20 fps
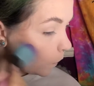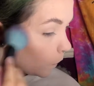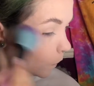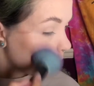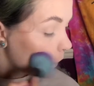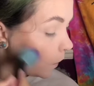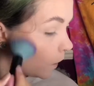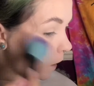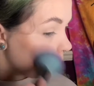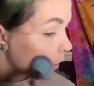
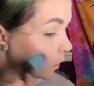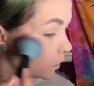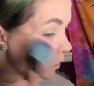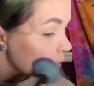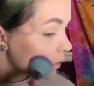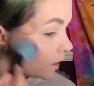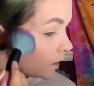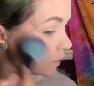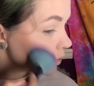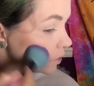I always
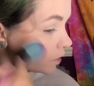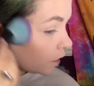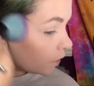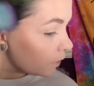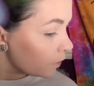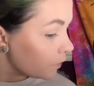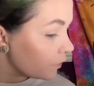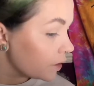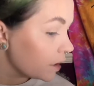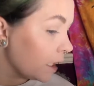like to go in
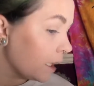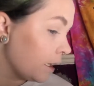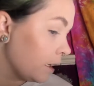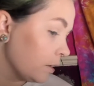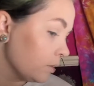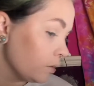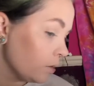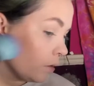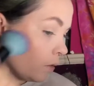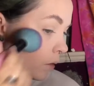with a light
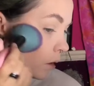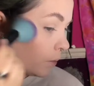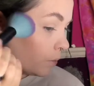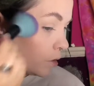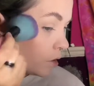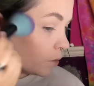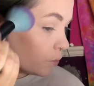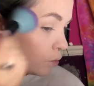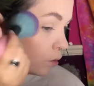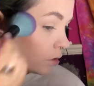hander when I'm
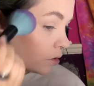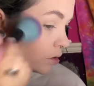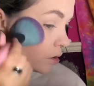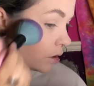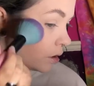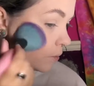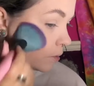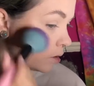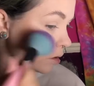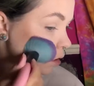using bronzer
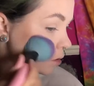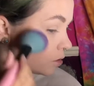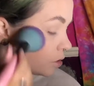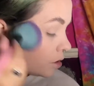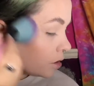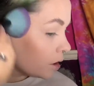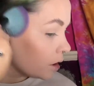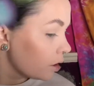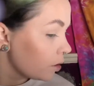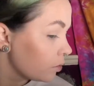because, you
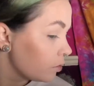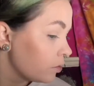know,